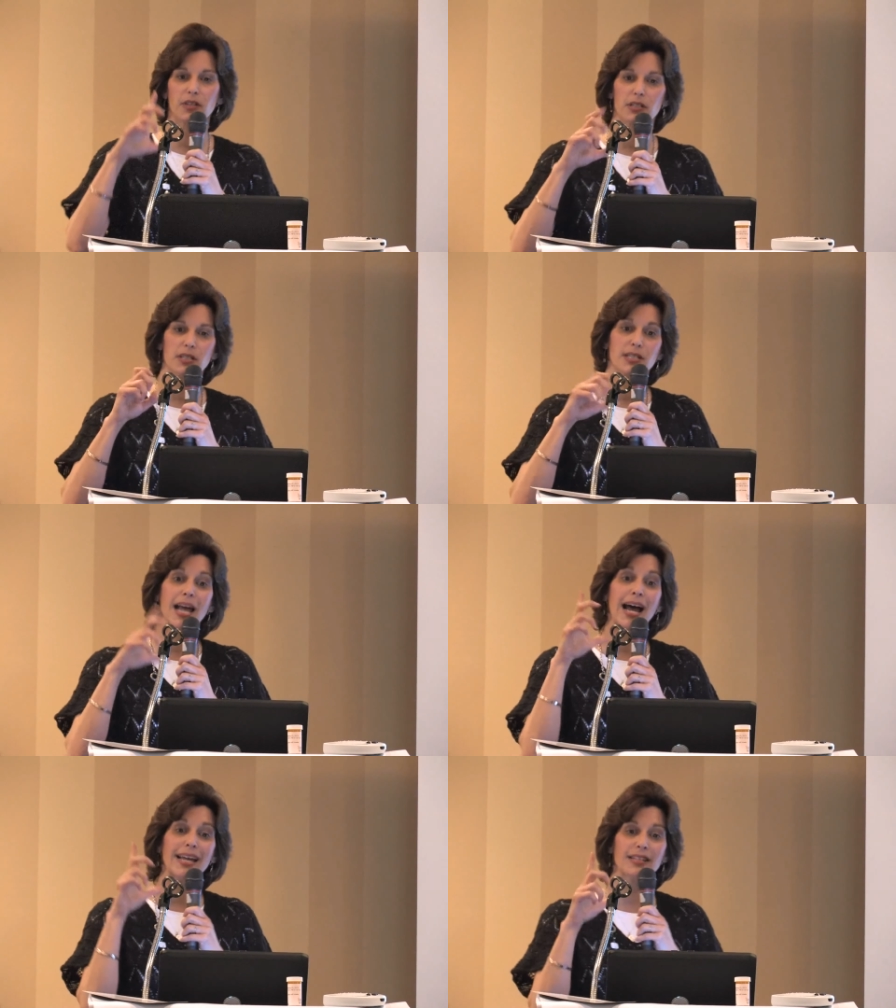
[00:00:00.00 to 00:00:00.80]
the
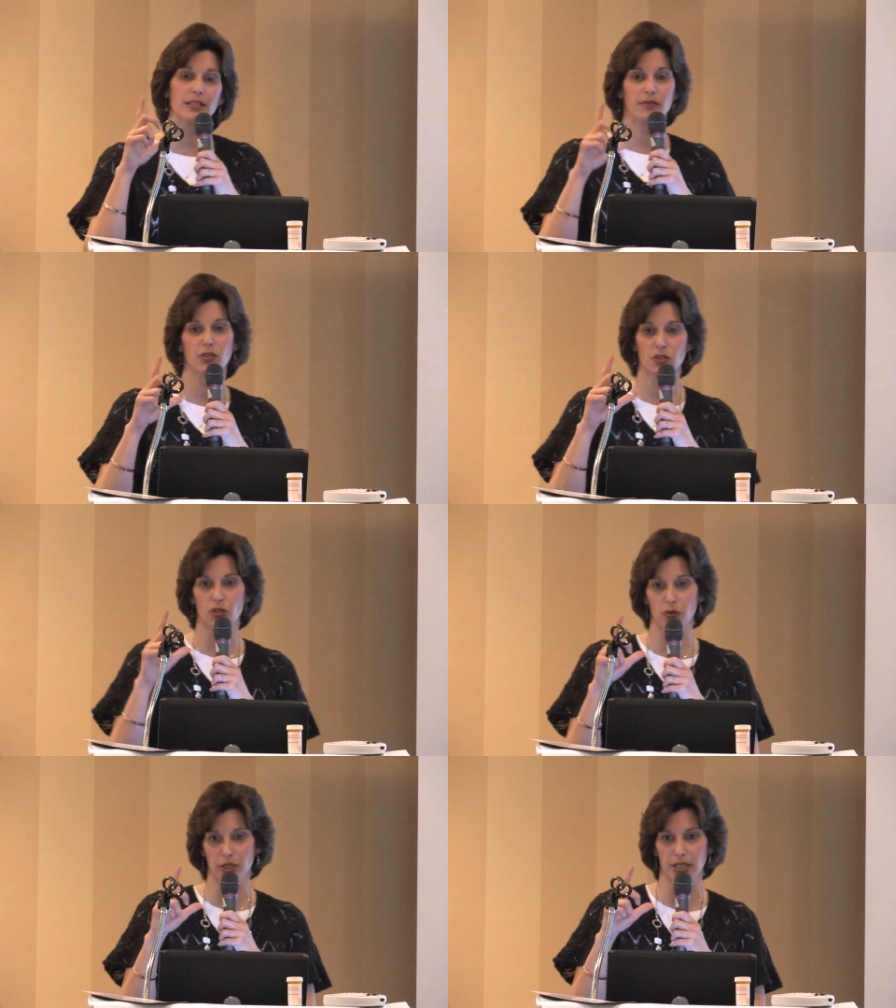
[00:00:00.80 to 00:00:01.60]
size of the
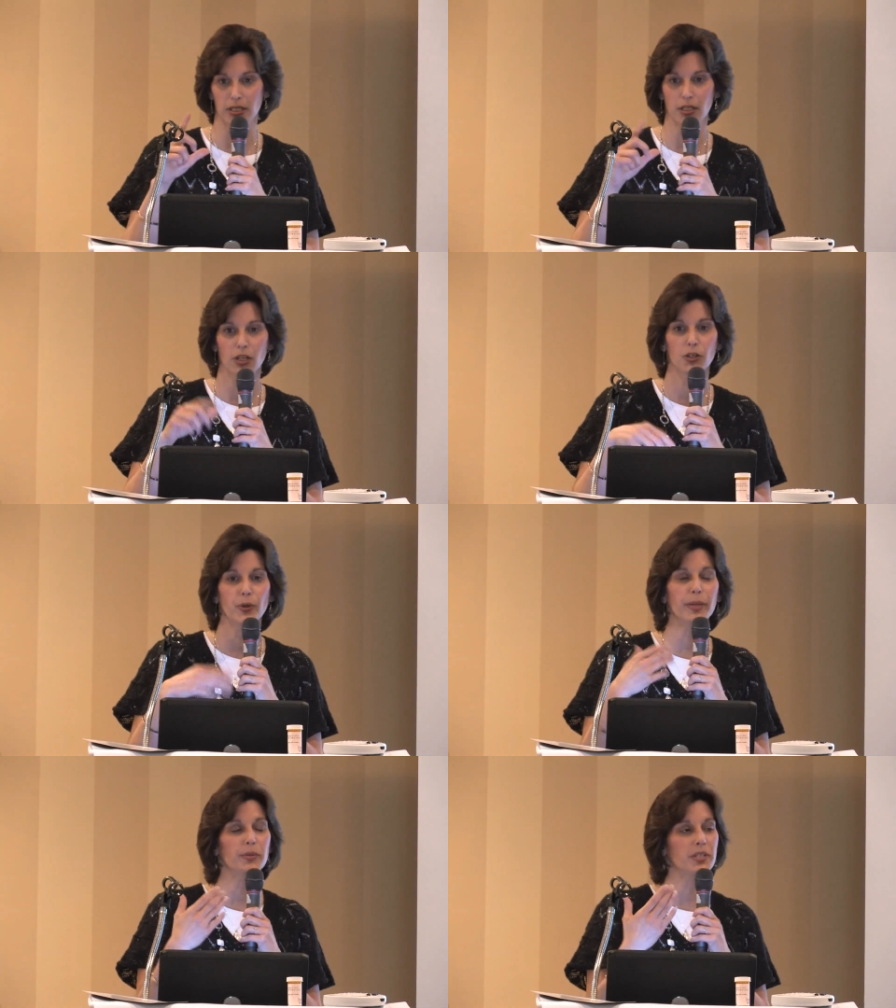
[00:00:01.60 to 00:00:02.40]
screen,
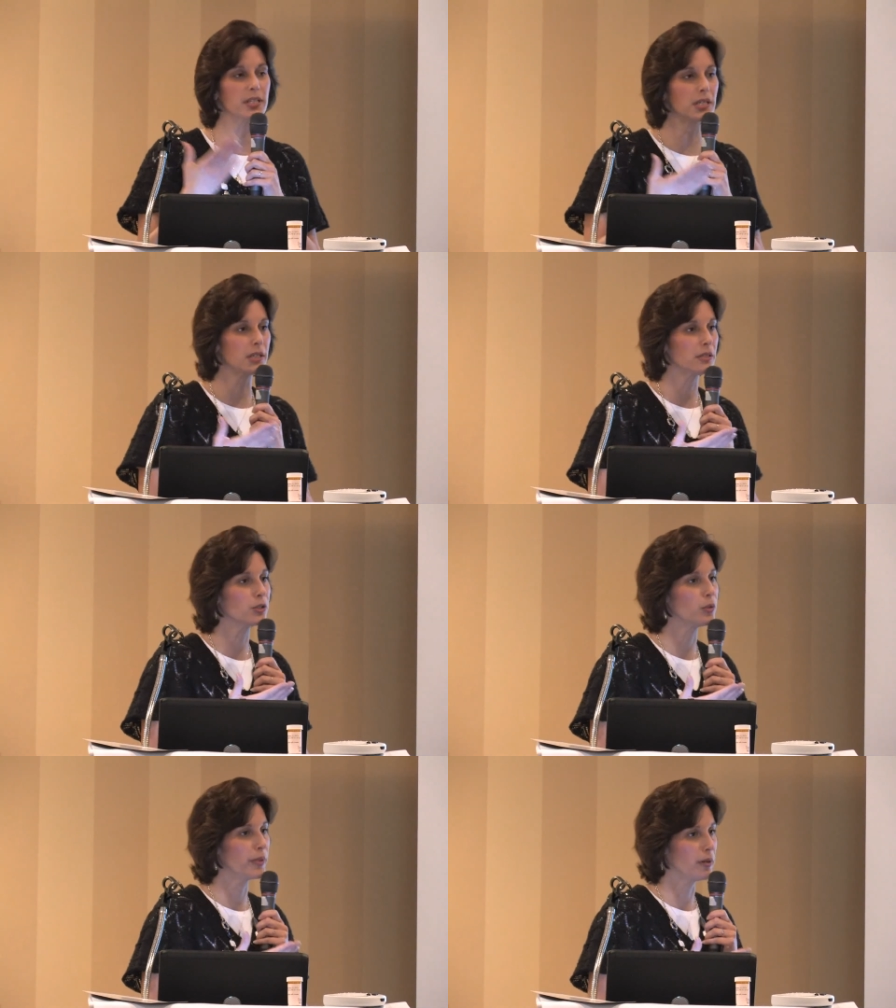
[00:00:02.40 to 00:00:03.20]
you're able to see a
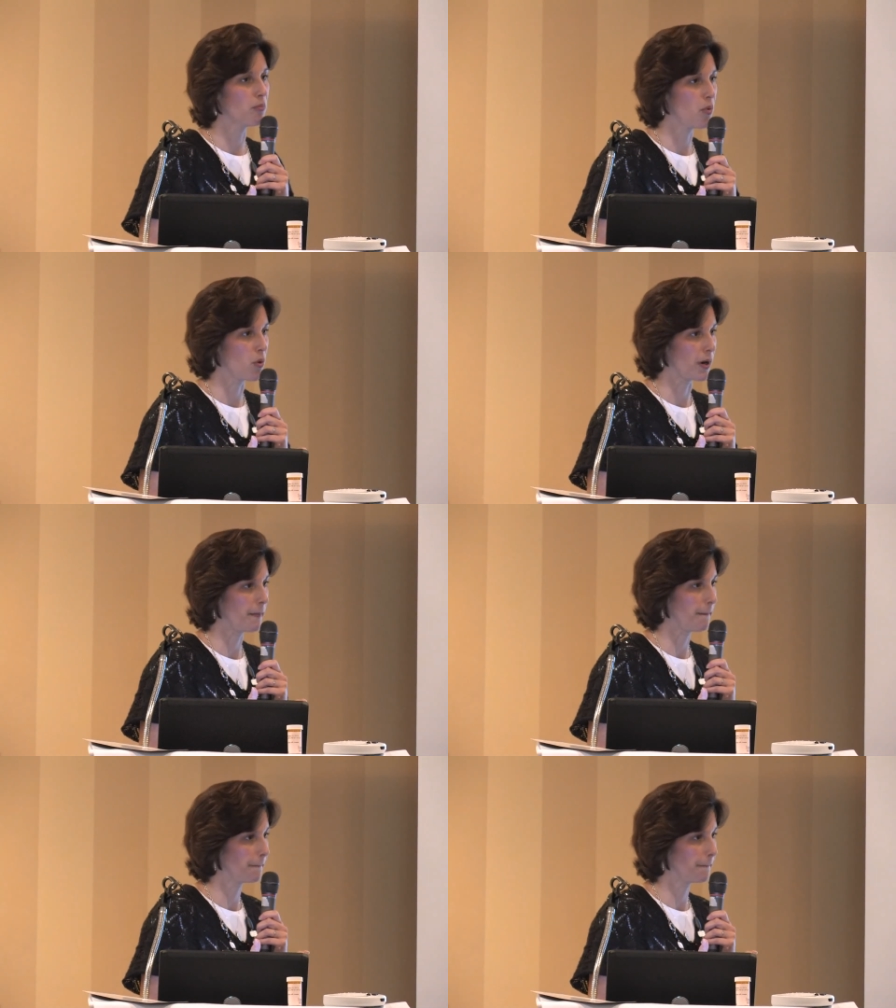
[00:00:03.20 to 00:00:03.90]
little bit more.